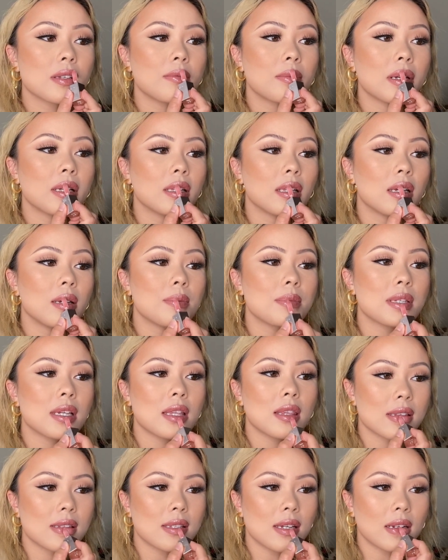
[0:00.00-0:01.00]
of my lips
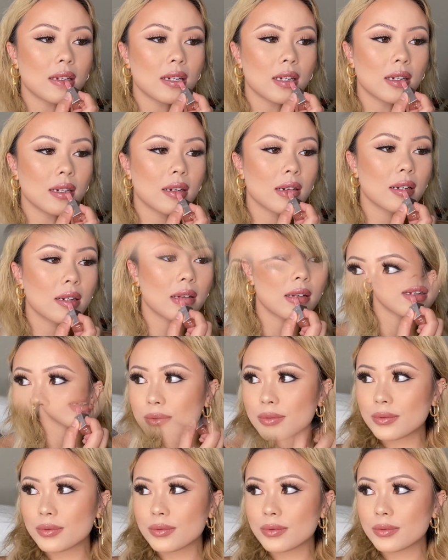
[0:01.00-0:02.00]
and the center. And
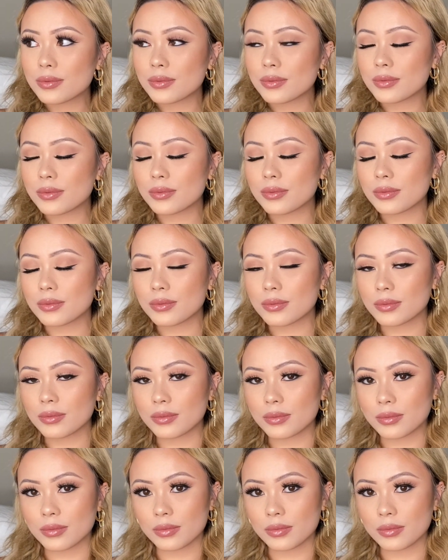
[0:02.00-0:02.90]
we're done!